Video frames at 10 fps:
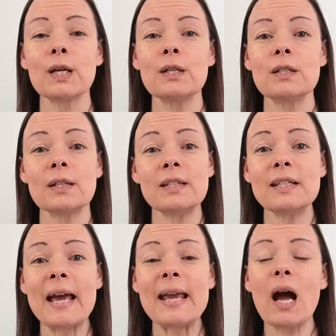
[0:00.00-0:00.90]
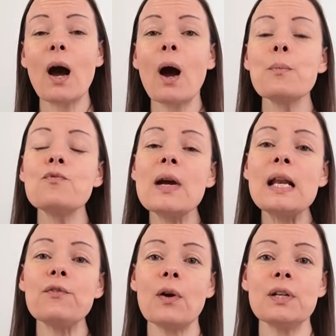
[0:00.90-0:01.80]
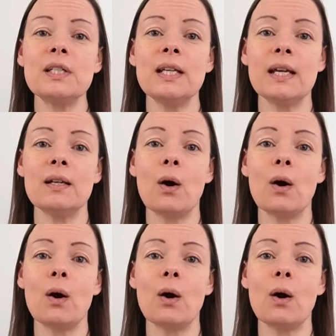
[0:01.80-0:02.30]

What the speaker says: So today I'm really focusing in